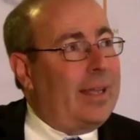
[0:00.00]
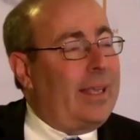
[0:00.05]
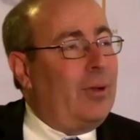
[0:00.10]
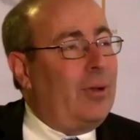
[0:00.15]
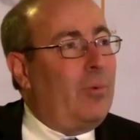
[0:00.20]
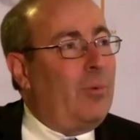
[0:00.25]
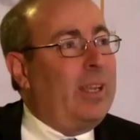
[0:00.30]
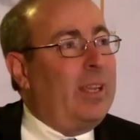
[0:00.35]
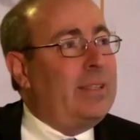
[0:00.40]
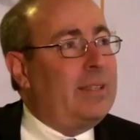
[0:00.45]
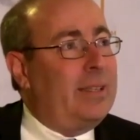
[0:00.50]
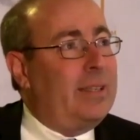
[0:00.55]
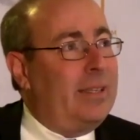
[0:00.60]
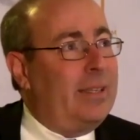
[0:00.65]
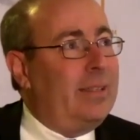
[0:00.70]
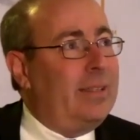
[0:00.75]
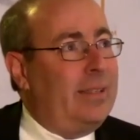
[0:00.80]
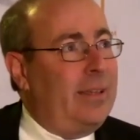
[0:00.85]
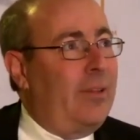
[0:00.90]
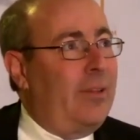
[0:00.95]
can't wait to
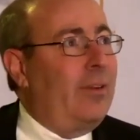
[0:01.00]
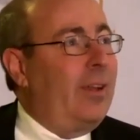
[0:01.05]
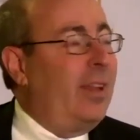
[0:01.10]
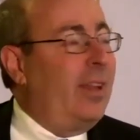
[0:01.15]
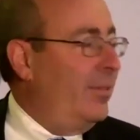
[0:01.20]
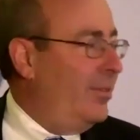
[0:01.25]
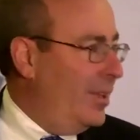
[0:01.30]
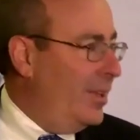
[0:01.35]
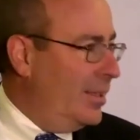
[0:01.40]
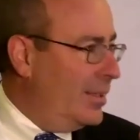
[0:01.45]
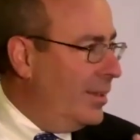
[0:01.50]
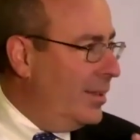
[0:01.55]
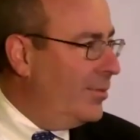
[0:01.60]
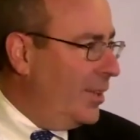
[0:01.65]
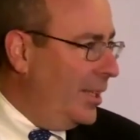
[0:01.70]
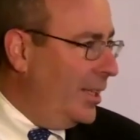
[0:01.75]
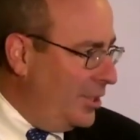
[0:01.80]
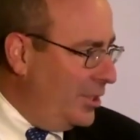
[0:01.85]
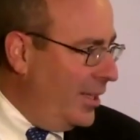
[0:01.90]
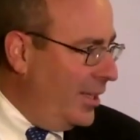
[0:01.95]
get to the other end of this
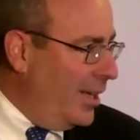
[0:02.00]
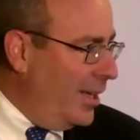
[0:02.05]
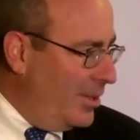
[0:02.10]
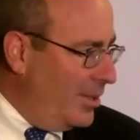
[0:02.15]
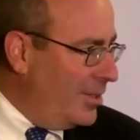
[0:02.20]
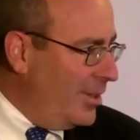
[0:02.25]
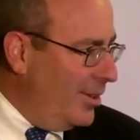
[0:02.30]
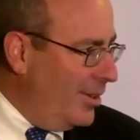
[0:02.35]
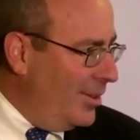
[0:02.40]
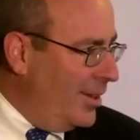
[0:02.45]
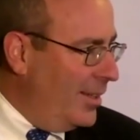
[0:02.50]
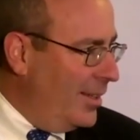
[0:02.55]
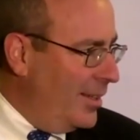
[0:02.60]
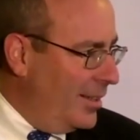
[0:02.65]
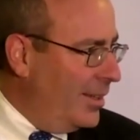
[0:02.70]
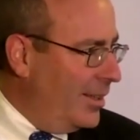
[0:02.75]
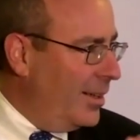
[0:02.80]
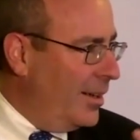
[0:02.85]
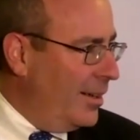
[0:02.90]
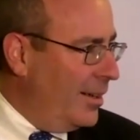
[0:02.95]
inflation episode and
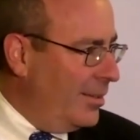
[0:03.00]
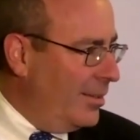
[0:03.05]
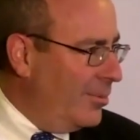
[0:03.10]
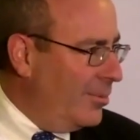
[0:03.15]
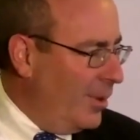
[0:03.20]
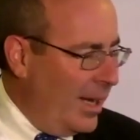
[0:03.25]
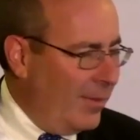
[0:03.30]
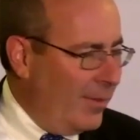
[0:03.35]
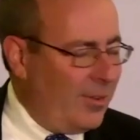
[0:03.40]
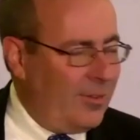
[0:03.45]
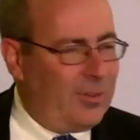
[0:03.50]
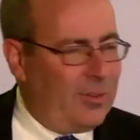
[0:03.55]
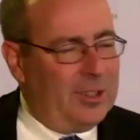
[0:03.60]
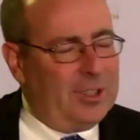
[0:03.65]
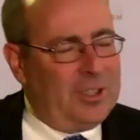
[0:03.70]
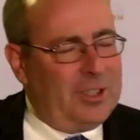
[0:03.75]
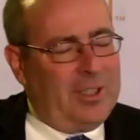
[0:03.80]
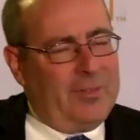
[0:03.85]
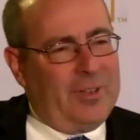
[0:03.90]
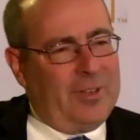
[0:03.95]
declare whatever
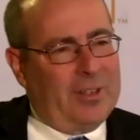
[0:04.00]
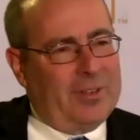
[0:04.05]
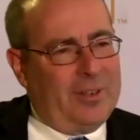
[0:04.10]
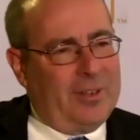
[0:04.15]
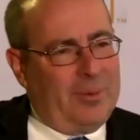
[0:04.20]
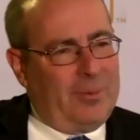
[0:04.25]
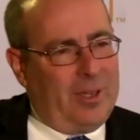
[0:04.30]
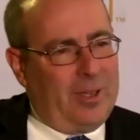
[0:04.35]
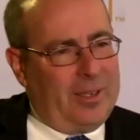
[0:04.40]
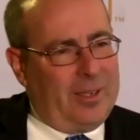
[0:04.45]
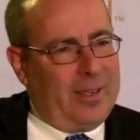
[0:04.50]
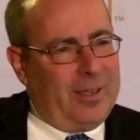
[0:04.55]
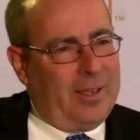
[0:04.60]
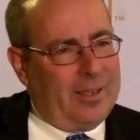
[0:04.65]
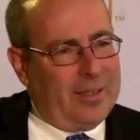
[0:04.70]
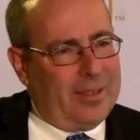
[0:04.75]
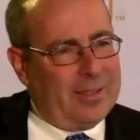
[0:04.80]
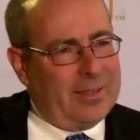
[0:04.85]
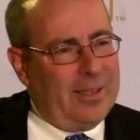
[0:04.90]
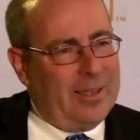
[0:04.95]
version of victory one
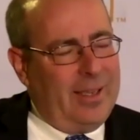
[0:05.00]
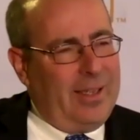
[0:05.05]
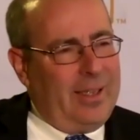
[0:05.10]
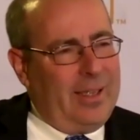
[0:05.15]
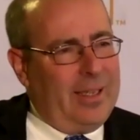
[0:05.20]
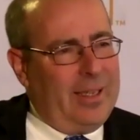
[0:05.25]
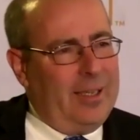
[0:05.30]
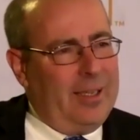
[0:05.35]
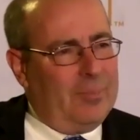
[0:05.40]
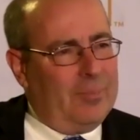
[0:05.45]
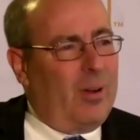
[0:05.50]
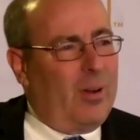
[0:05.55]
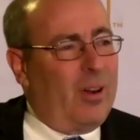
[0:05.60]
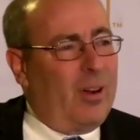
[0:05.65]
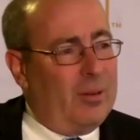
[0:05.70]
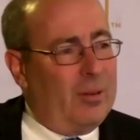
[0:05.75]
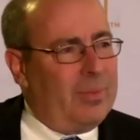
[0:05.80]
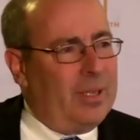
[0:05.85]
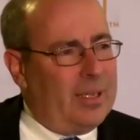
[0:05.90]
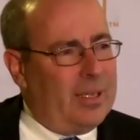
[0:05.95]
does, in
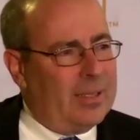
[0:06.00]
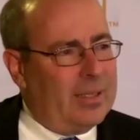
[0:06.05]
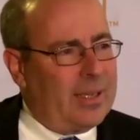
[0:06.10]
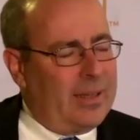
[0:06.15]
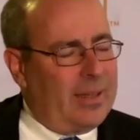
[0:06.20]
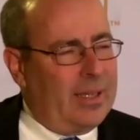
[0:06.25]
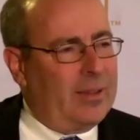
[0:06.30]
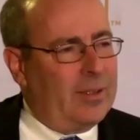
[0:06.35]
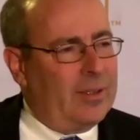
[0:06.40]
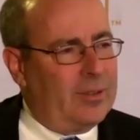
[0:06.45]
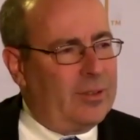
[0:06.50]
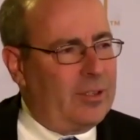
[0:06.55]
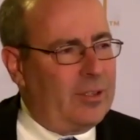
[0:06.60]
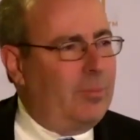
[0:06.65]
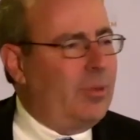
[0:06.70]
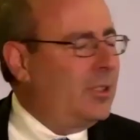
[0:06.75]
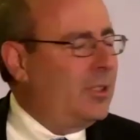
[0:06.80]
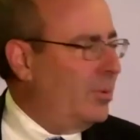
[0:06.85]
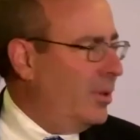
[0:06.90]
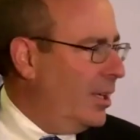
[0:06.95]
part because I think there's so
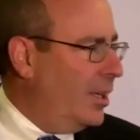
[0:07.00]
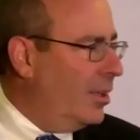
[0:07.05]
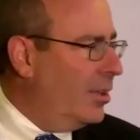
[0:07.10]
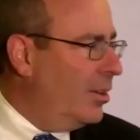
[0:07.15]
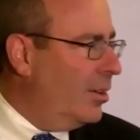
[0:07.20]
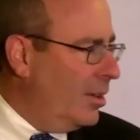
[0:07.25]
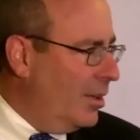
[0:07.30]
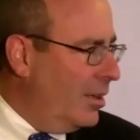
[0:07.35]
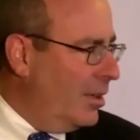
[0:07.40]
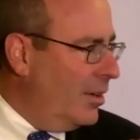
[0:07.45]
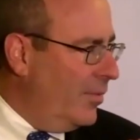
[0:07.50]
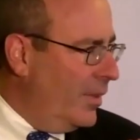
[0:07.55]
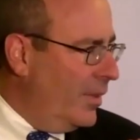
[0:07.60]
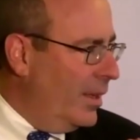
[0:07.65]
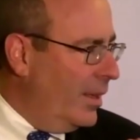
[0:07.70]
much we're going to learn